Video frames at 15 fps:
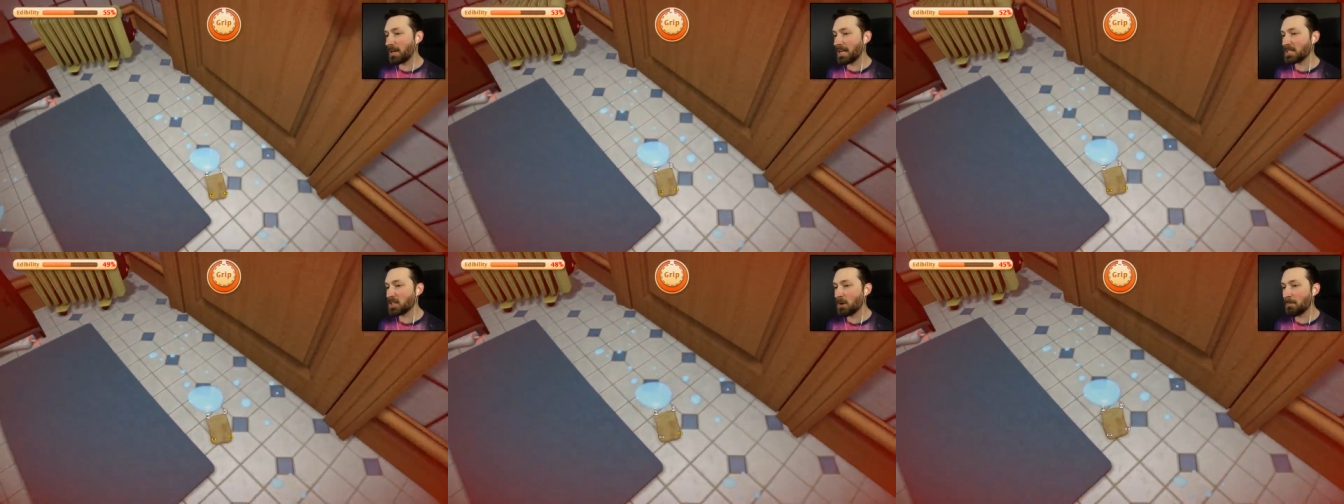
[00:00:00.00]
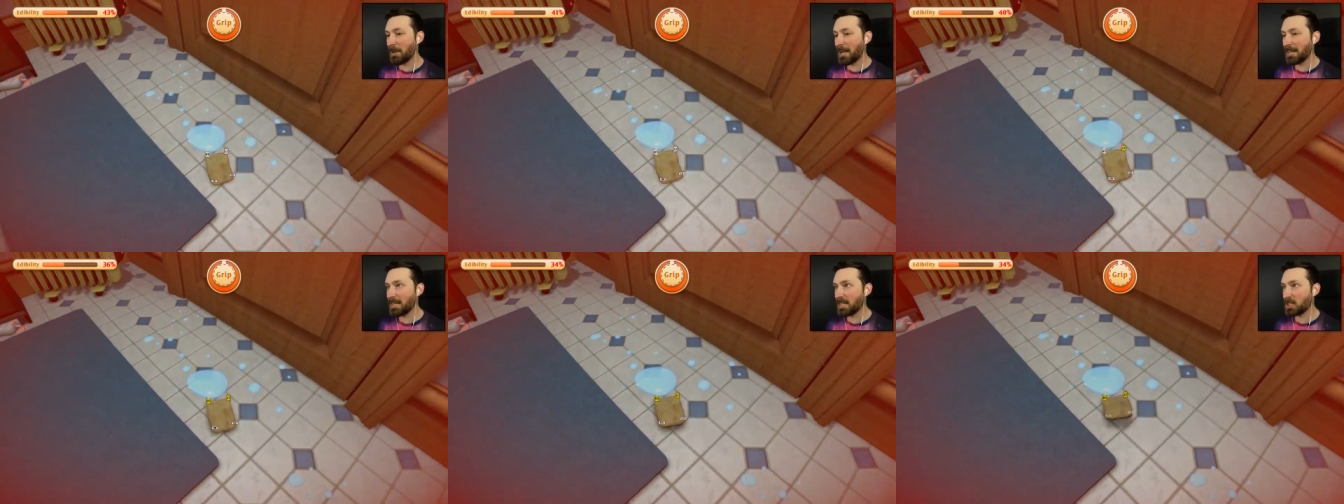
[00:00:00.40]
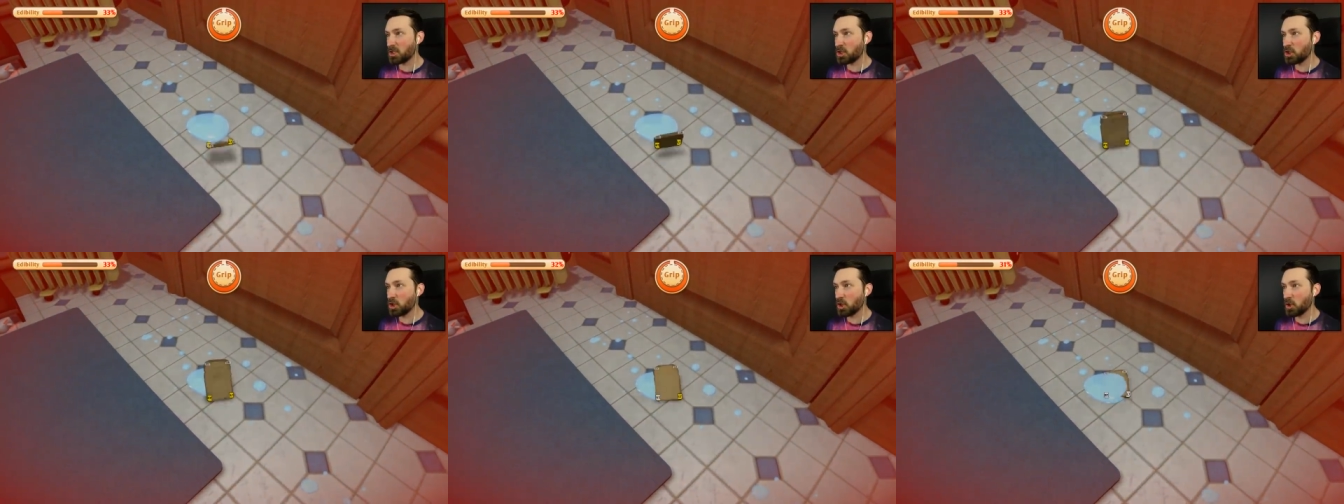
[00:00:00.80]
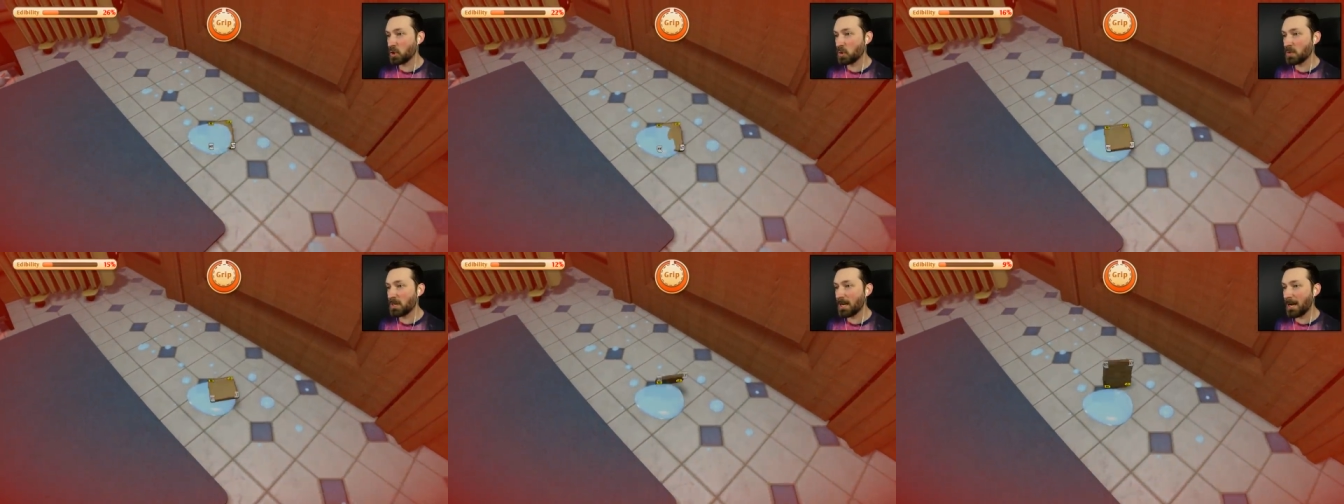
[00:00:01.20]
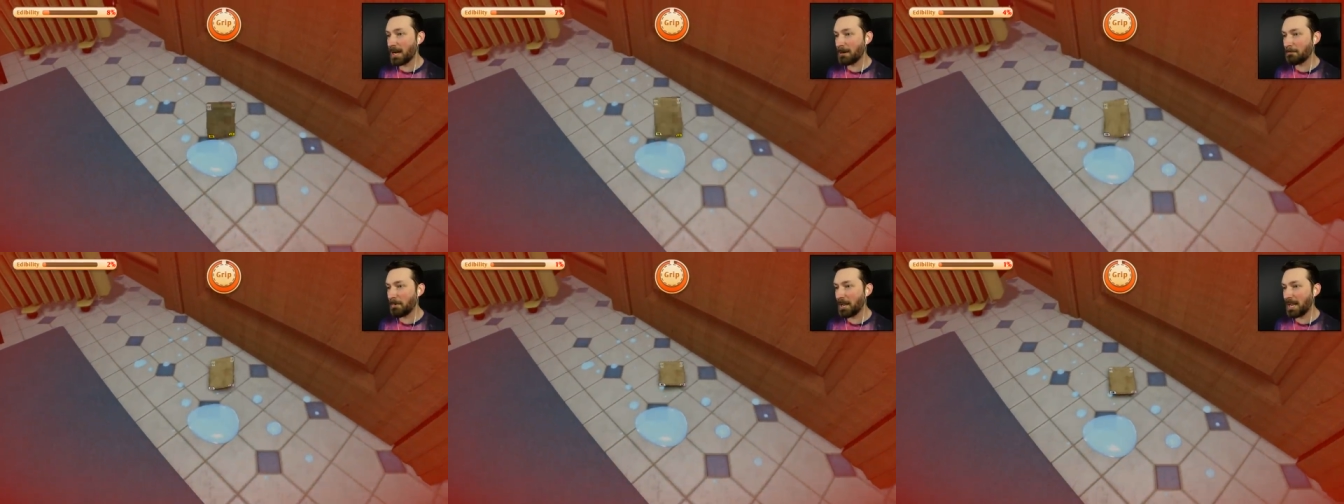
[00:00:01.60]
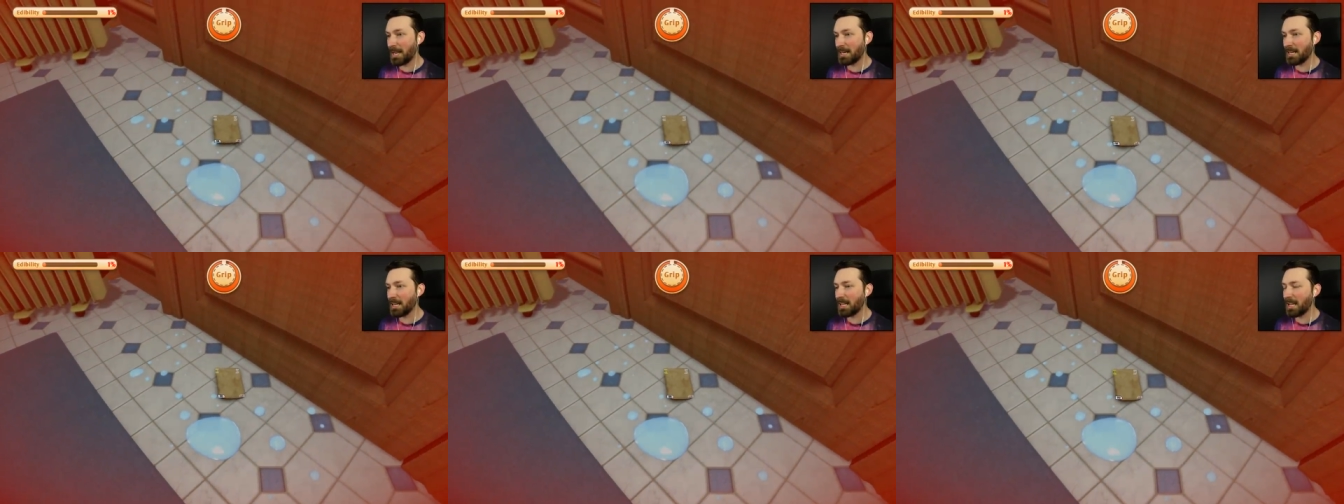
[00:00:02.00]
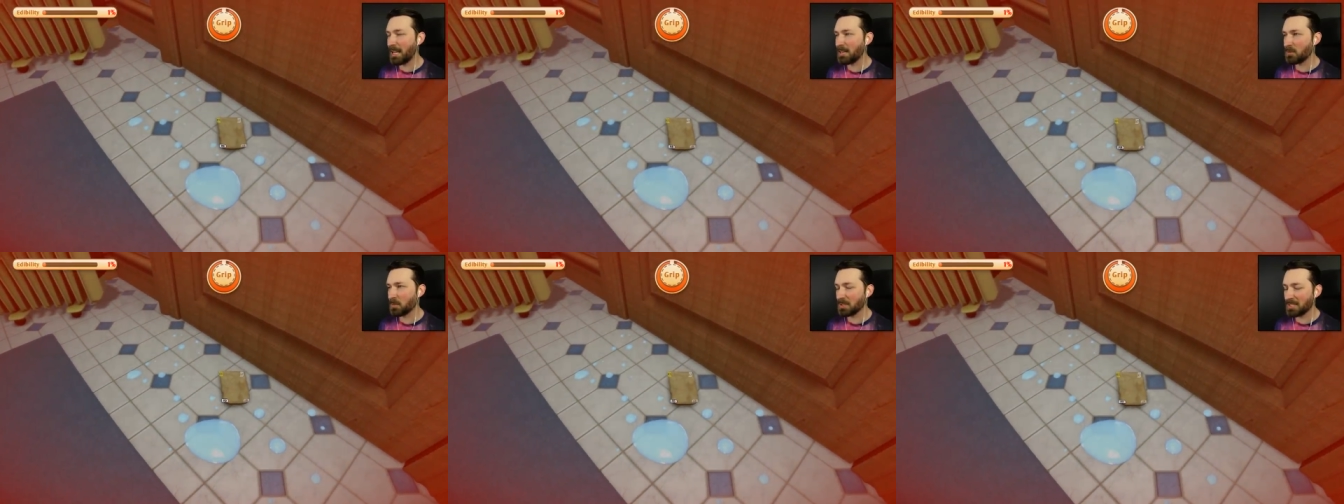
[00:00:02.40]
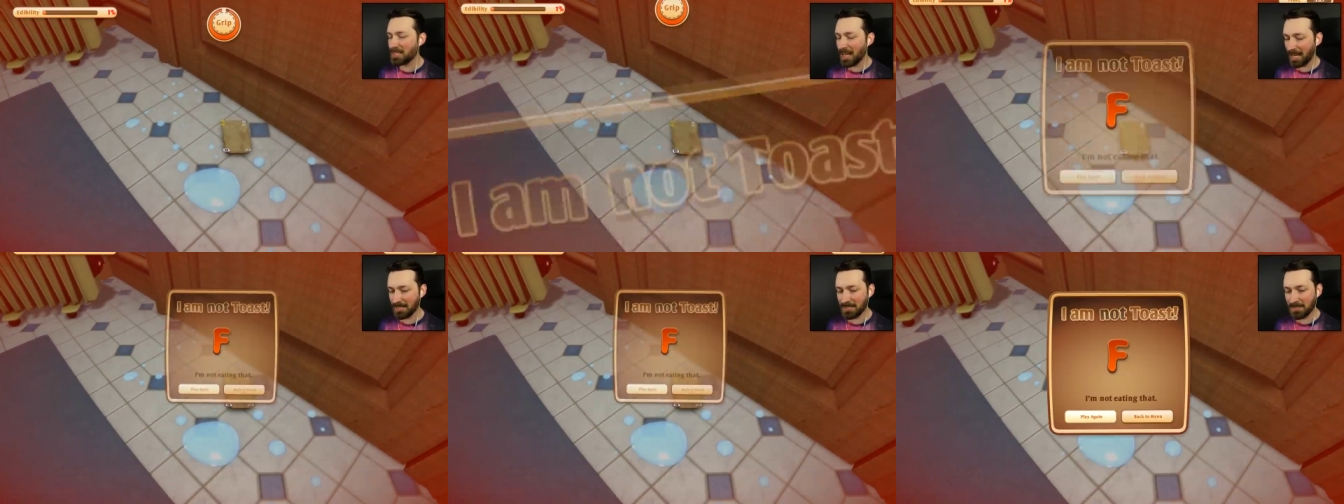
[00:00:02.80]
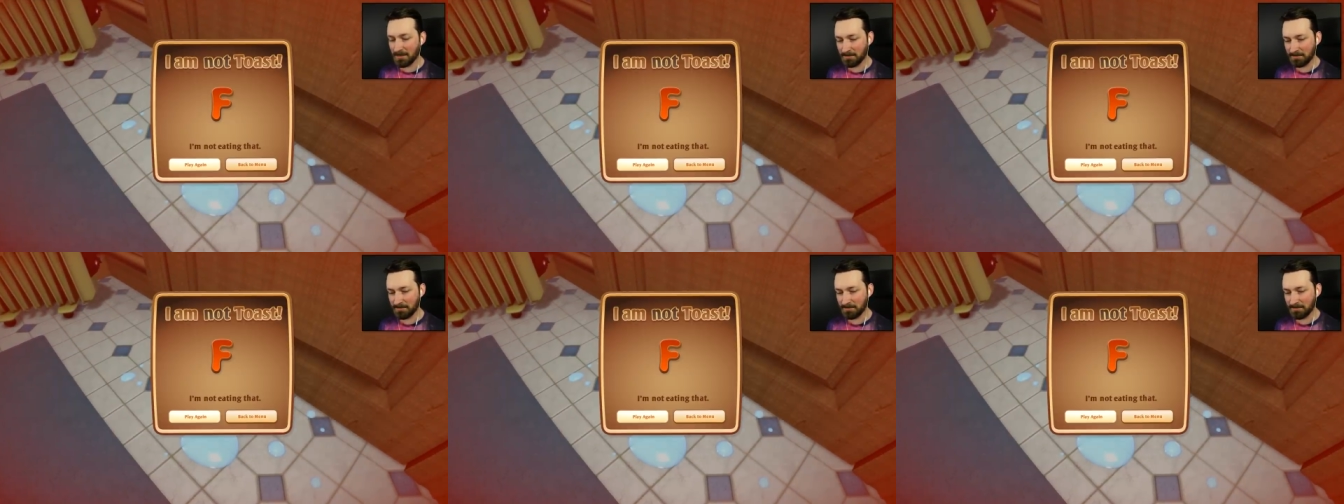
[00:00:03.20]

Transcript: Okay, don't panic. Do not panic. And we're dead.